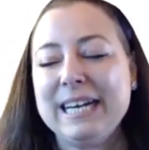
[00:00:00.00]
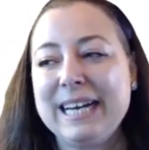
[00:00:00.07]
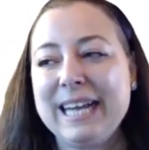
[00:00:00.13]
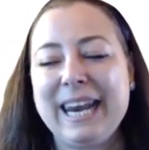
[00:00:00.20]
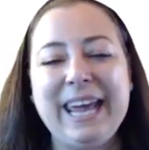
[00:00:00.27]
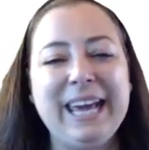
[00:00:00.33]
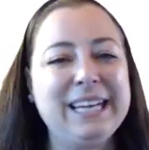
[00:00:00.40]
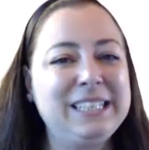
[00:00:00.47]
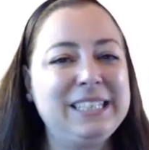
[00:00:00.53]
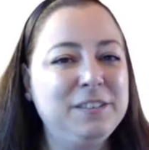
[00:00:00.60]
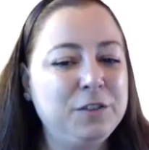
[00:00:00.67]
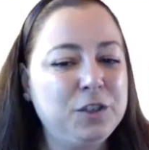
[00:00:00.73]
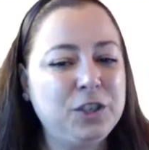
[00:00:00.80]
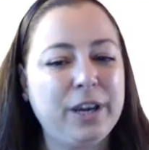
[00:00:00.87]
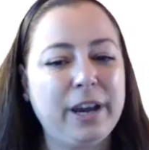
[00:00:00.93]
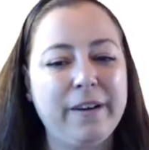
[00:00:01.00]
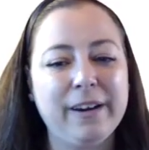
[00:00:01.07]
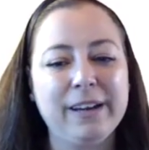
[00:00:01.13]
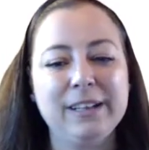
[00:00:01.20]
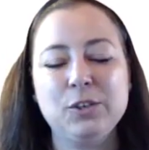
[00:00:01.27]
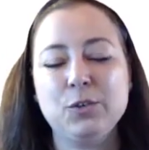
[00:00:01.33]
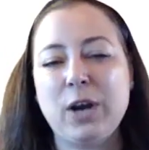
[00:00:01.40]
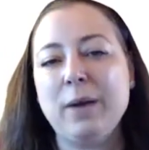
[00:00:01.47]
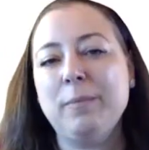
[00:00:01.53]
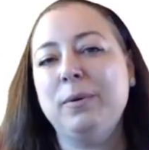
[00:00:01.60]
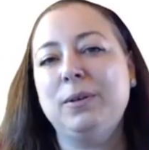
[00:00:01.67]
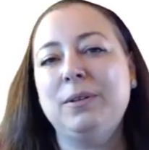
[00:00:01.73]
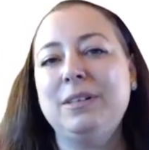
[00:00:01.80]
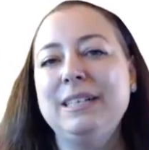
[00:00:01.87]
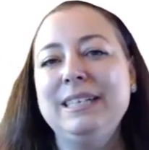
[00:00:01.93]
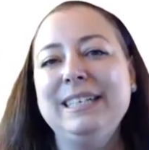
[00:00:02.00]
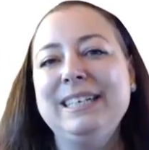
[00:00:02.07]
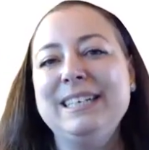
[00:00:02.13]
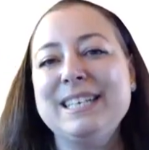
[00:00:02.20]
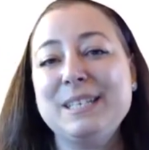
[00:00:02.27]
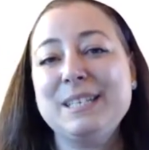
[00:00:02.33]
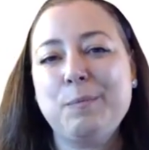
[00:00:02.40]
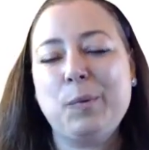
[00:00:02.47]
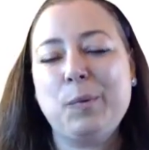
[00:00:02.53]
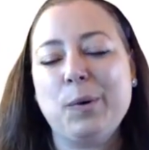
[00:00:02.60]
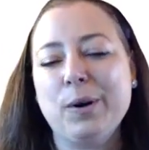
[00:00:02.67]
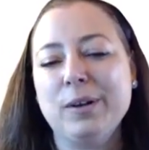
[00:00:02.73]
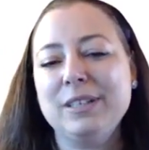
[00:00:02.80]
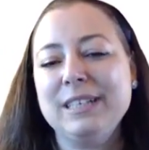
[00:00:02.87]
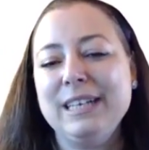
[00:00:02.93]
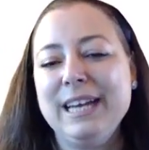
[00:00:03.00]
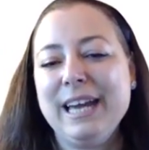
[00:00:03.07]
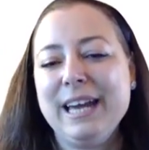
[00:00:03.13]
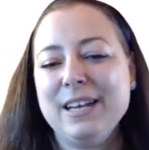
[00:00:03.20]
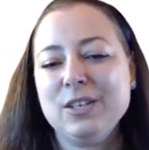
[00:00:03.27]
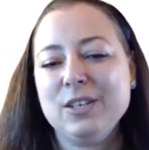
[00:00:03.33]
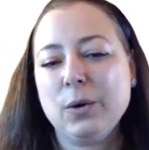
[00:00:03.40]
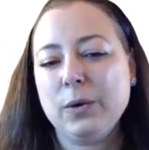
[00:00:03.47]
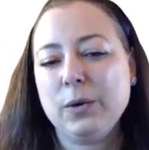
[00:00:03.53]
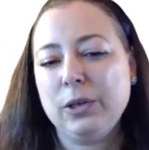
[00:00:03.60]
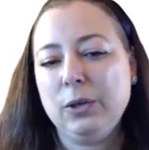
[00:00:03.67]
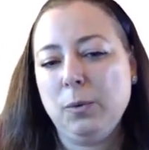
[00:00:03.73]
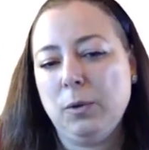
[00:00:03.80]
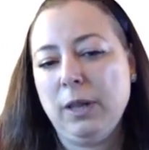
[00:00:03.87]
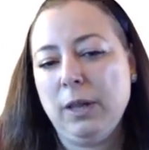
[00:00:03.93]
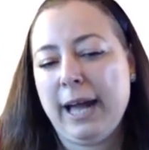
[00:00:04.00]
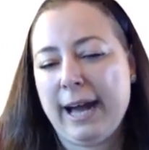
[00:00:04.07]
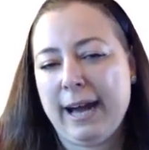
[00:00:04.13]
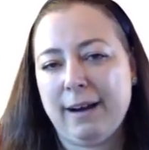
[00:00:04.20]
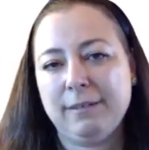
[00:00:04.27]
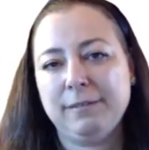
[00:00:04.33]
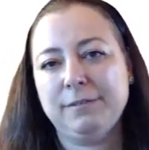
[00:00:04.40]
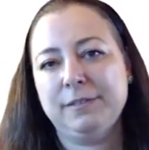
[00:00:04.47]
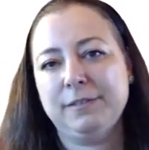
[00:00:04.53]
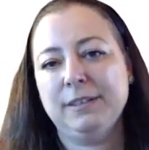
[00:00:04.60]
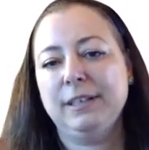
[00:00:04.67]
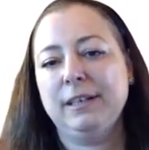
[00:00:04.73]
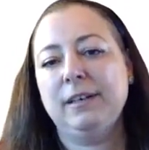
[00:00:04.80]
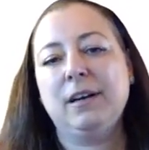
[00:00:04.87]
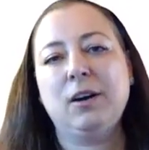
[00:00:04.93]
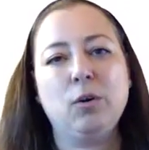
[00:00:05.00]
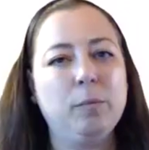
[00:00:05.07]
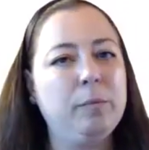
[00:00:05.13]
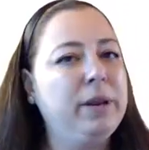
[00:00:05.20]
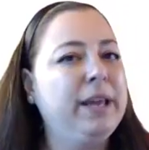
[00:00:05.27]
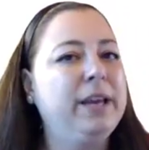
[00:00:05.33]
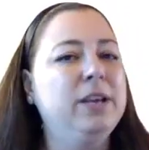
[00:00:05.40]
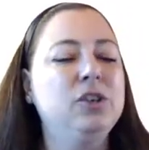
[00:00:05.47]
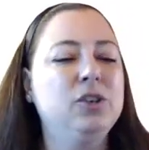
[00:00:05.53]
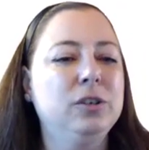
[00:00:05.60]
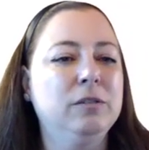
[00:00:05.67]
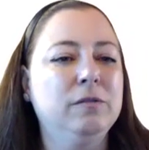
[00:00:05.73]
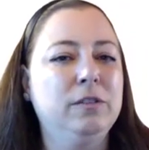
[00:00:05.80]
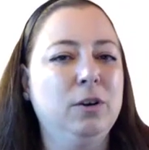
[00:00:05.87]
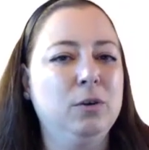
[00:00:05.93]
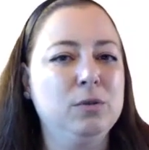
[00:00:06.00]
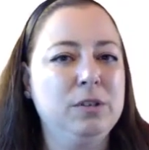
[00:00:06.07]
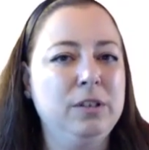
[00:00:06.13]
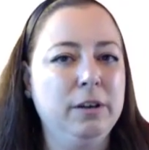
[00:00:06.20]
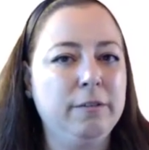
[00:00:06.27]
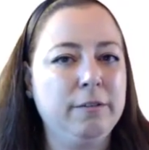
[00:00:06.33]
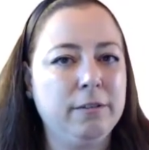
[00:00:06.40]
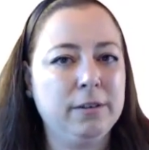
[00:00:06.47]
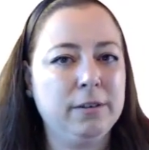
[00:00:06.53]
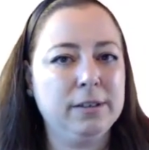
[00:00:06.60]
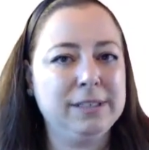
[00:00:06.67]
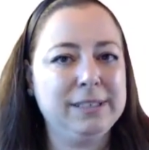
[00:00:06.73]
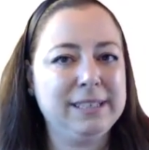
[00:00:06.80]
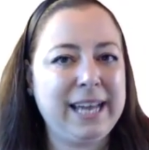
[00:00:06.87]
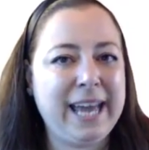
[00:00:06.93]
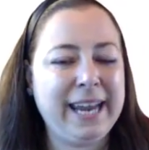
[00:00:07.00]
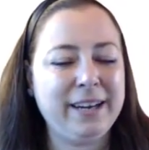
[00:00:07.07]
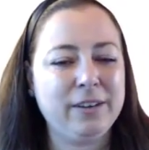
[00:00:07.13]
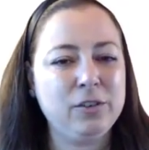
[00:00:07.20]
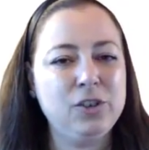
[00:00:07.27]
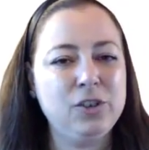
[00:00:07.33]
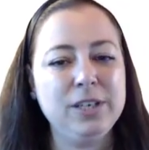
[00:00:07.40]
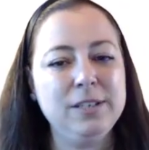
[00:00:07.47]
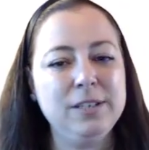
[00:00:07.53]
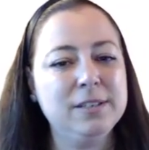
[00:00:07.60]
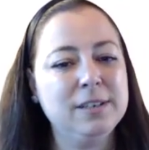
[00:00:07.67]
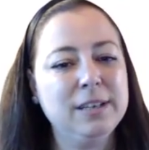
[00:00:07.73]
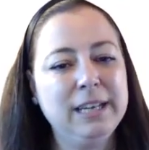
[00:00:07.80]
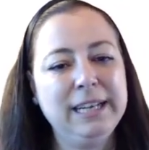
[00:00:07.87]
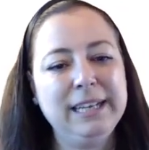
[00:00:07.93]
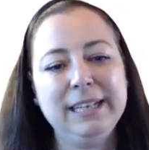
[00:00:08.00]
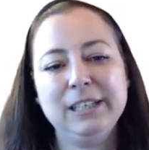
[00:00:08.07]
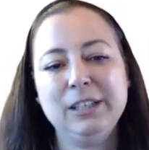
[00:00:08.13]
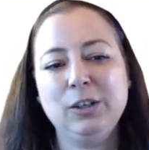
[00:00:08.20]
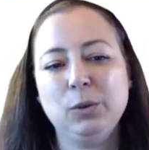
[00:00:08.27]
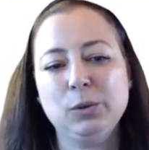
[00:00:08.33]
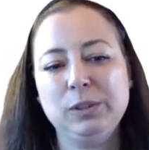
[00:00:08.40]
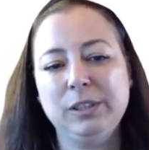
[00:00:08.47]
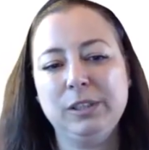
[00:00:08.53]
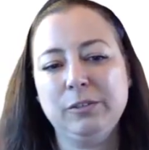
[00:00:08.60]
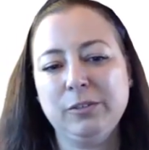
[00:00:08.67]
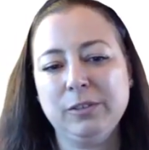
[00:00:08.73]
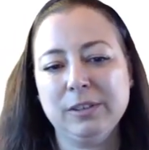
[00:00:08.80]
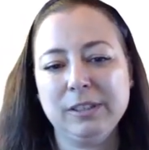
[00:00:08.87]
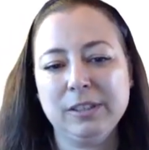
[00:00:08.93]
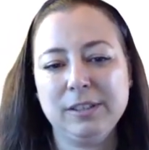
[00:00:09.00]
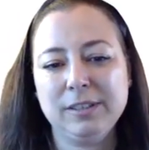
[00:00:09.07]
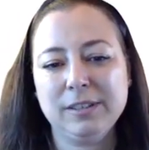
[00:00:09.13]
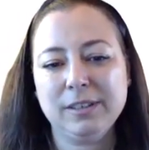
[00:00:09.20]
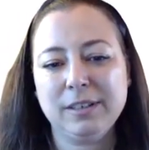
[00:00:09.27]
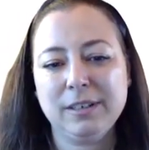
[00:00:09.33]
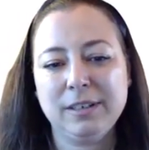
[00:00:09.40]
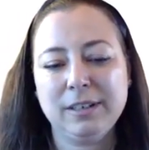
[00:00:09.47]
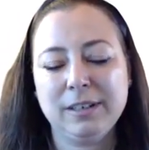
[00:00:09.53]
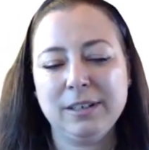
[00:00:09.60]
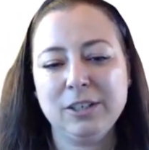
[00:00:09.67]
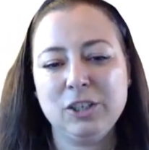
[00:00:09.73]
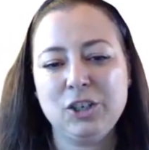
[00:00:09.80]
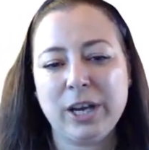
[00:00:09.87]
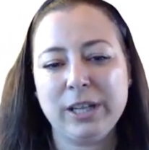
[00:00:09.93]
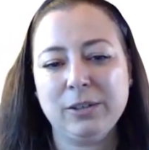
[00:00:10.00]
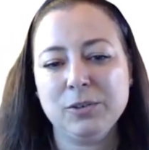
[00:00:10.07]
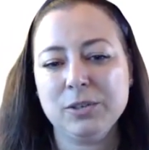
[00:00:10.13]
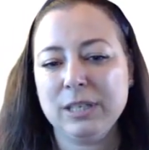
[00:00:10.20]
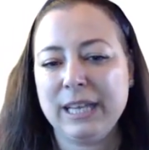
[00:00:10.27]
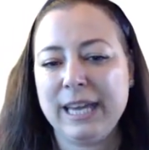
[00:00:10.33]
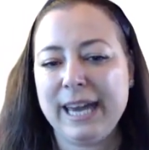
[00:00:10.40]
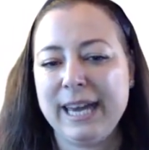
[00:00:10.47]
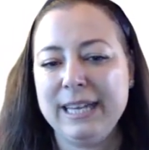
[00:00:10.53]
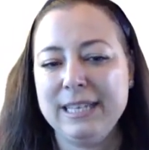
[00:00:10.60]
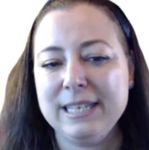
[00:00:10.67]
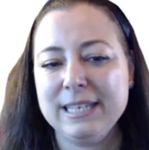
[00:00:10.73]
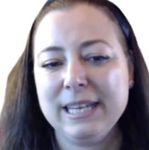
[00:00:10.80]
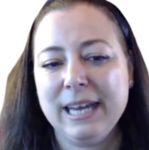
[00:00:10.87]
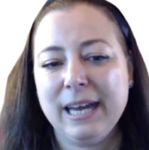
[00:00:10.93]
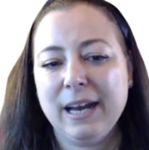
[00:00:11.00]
collective sharing, tribal support. So you will have a combination of those different energies, those different channels and gates.